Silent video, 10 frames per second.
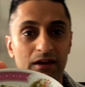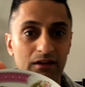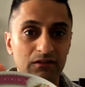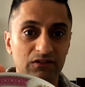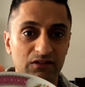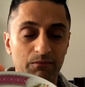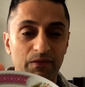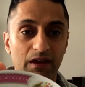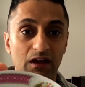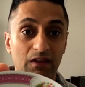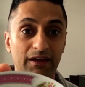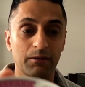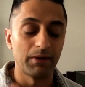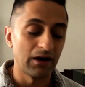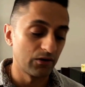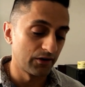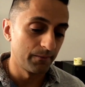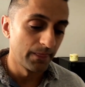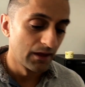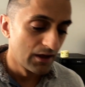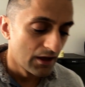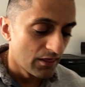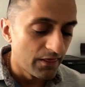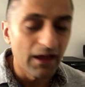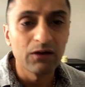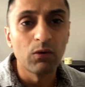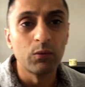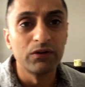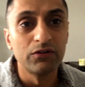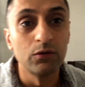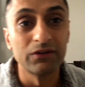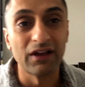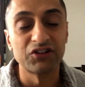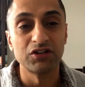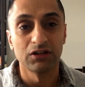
into something like a powder. Then what we do is actually